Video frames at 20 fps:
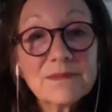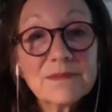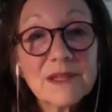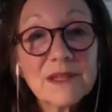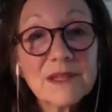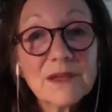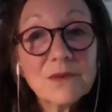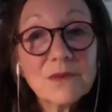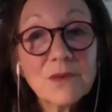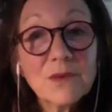
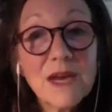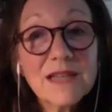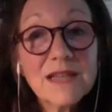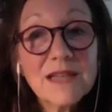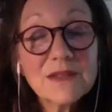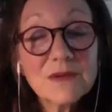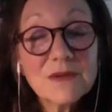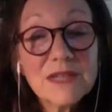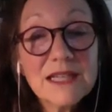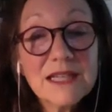
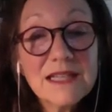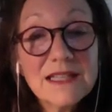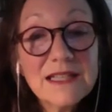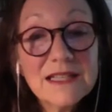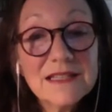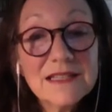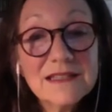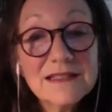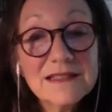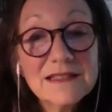Randall
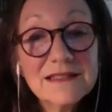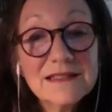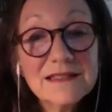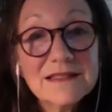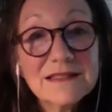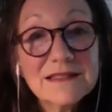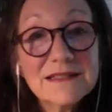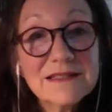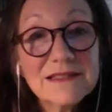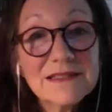Keenan
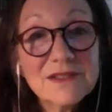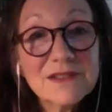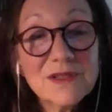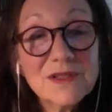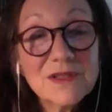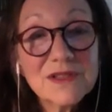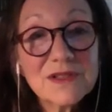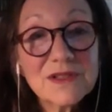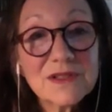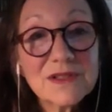short
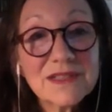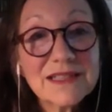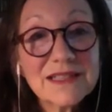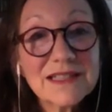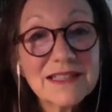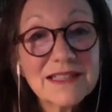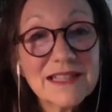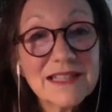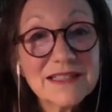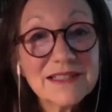story
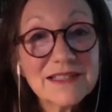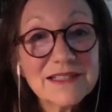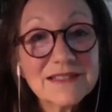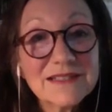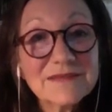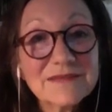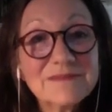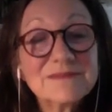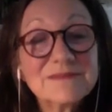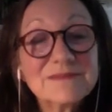collection,
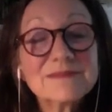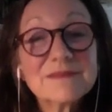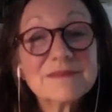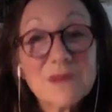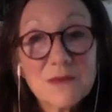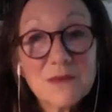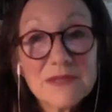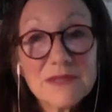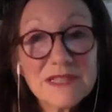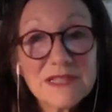
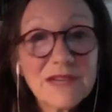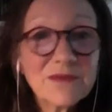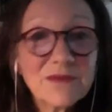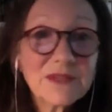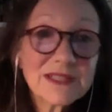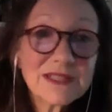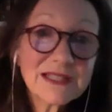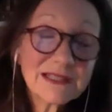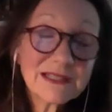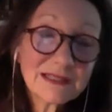which I
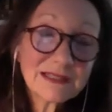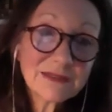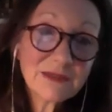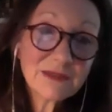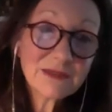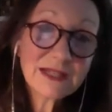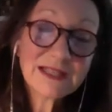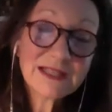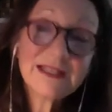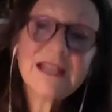recently
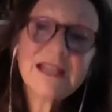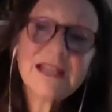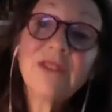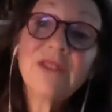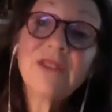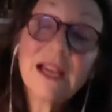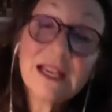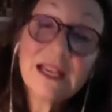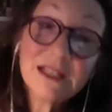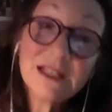read, If
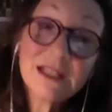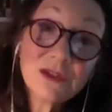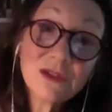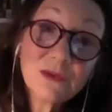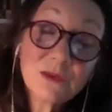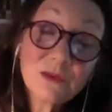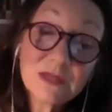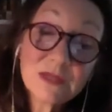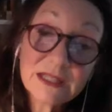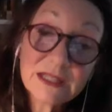I Had Two
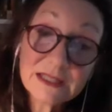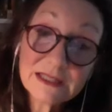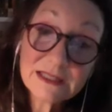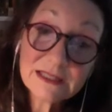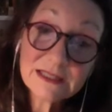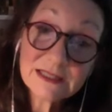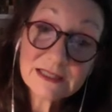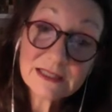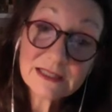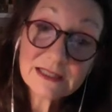Wings.